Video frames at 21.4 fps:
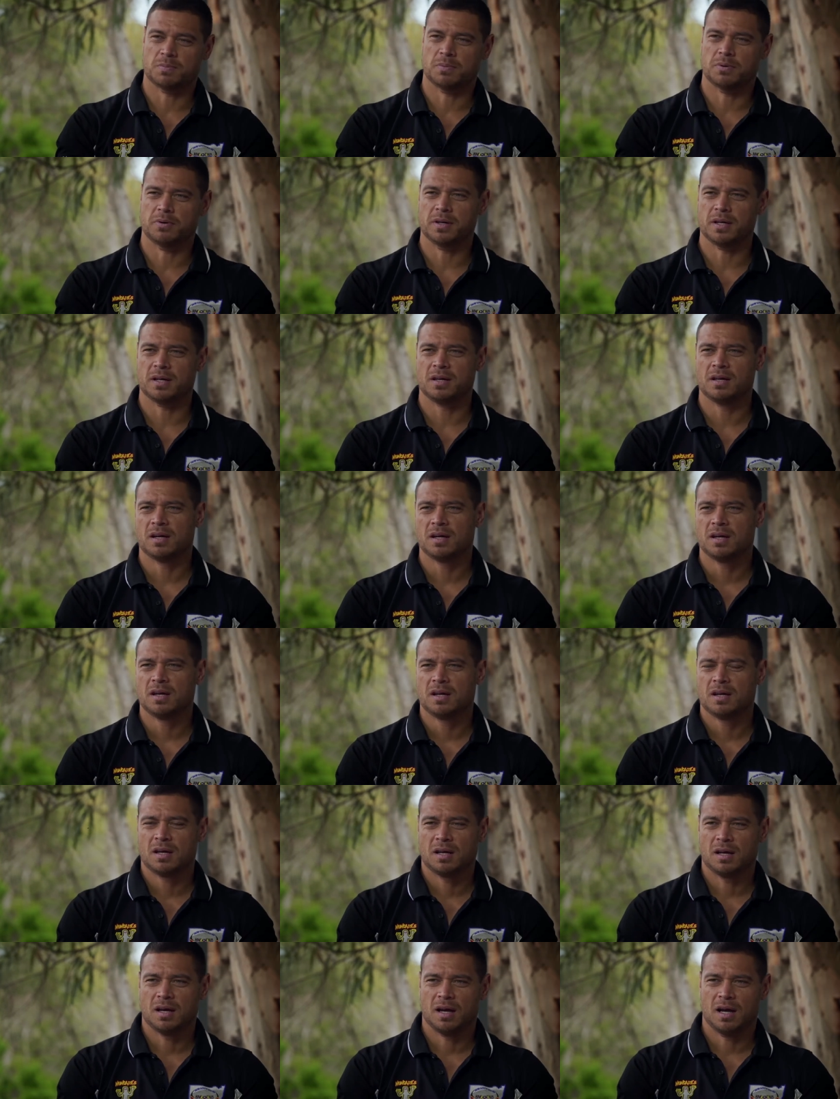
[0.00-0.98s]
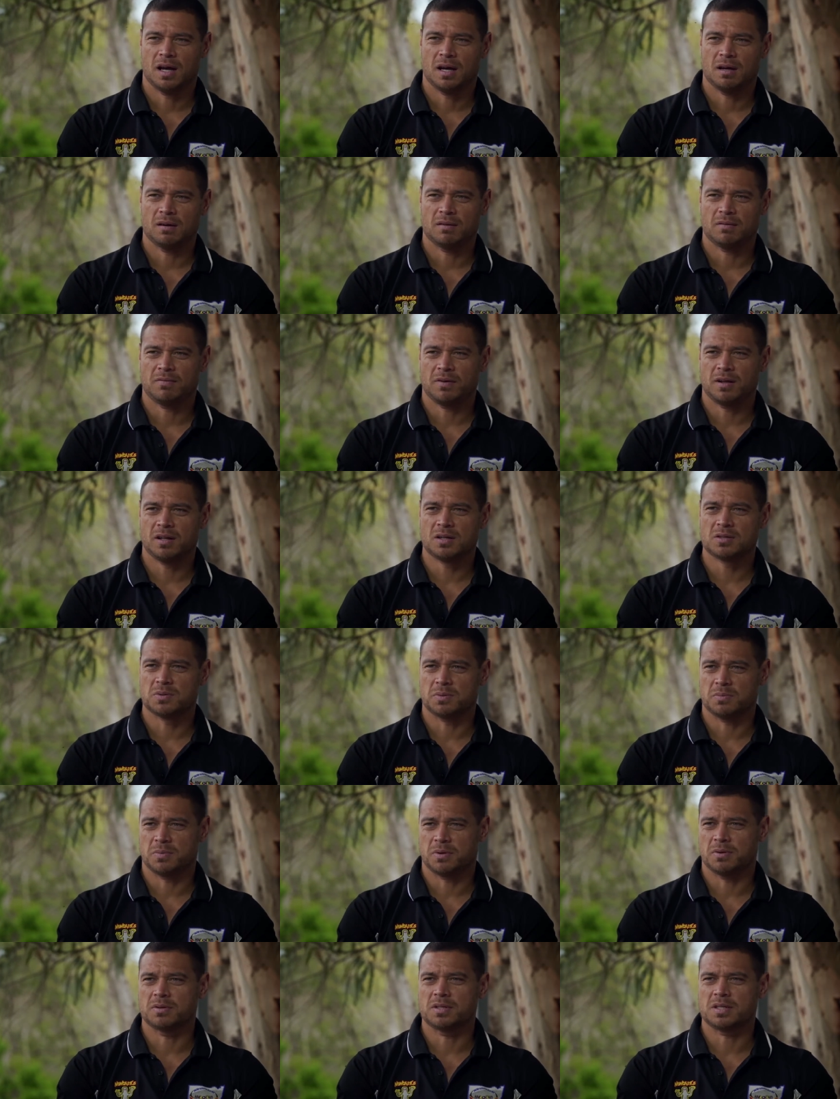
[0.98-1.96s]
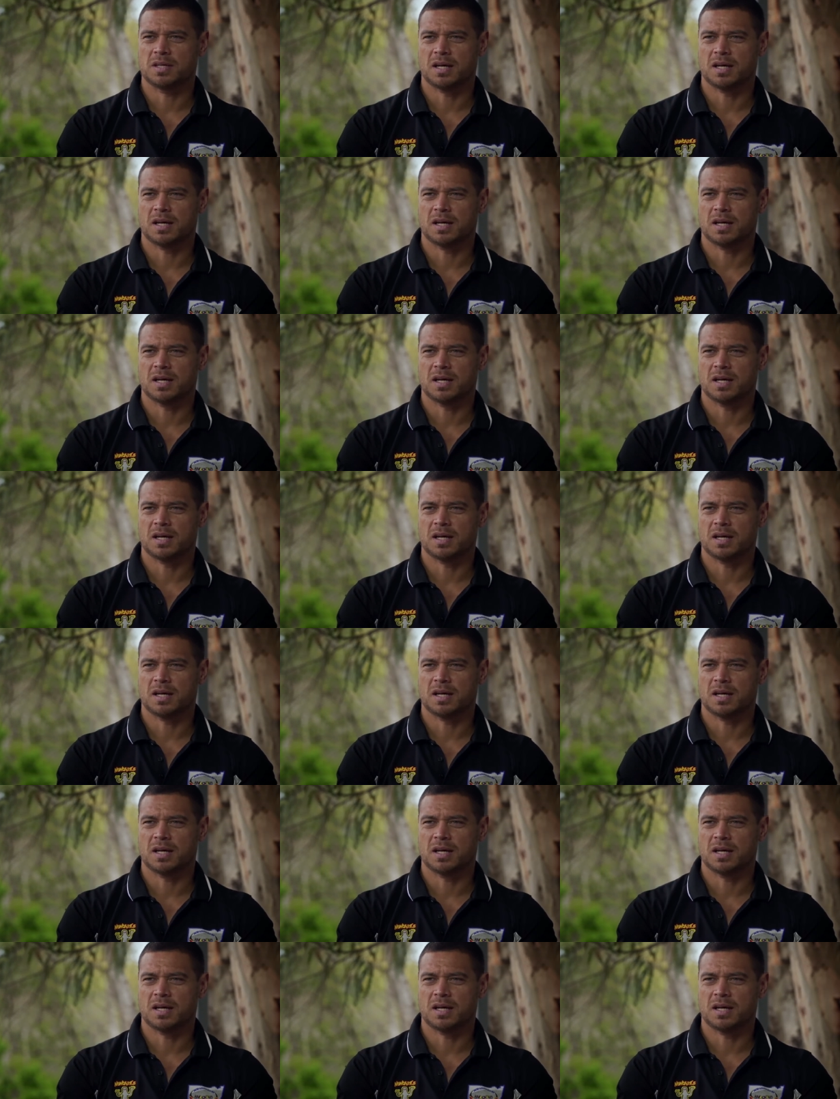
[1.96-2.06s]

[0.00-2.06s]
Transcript: sporty uh, fellas when we were